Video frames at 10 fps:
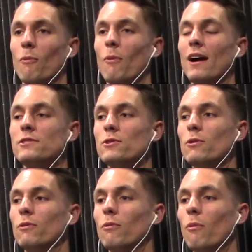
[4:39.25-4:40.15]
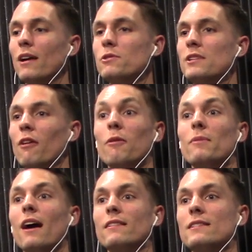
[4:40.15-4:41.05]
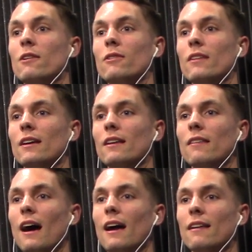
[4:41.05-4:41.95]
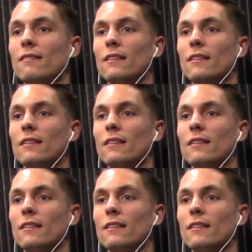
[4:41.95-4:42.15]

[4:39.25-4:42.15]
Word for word: Why'd you Why'd you tell them not to tell you the the height?